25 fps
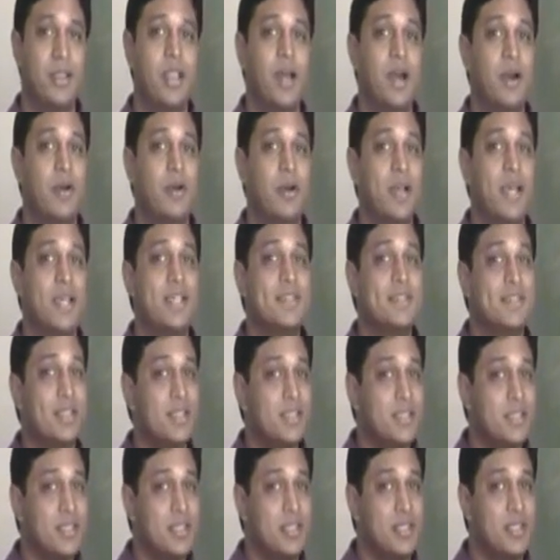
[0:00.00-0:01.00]
Now, as
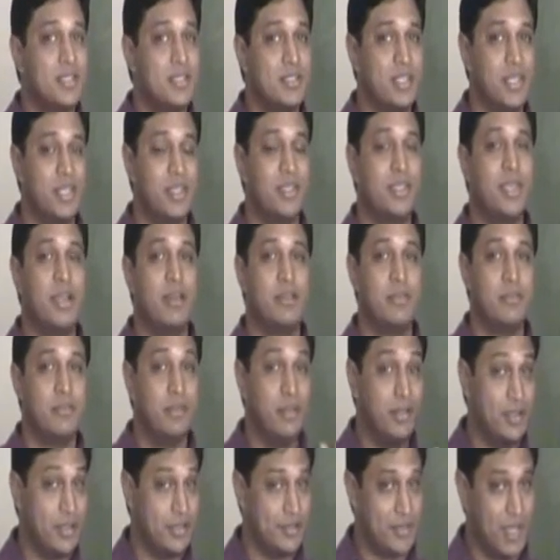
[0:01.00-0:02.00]
Saskia said, there
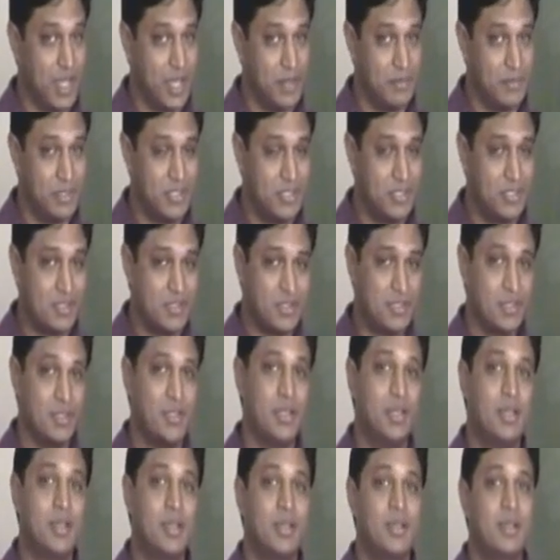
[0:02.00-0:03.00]
are 3 assignments.